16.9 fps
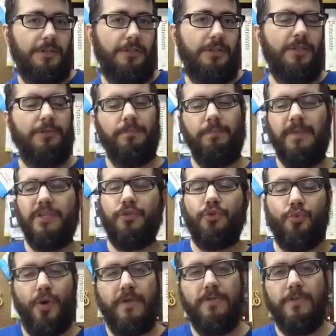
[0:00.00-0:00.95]
Just be
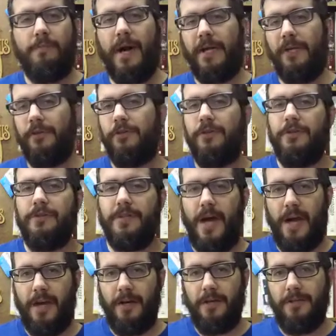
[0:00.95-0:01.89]
driven by your
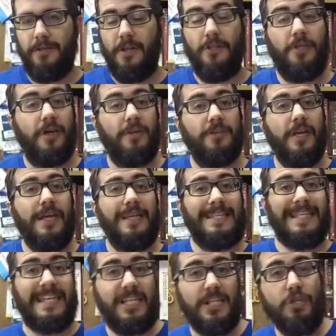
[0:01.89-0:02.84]
desires and thus
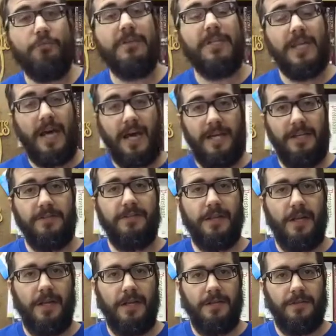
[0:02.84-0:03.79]

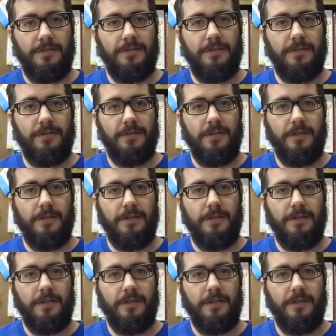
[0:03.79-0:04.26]
dehumanize us.